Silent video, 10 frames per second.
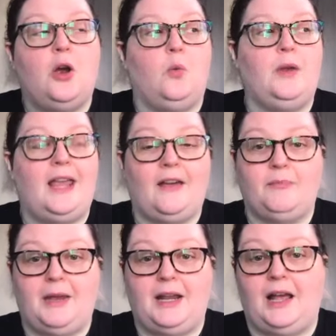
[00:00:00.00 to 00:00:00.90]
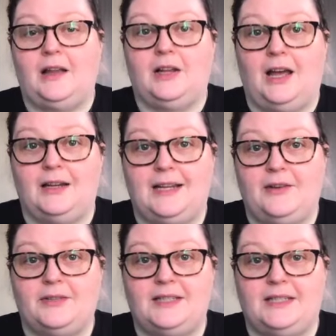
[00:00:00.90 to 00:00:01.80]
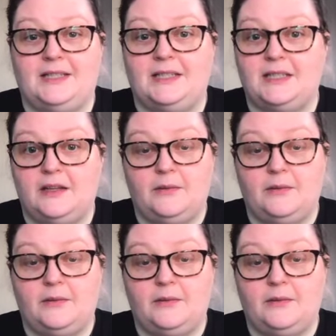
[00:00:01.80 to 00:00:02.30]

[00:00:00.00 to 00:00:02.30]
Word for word: We have been on lockdown since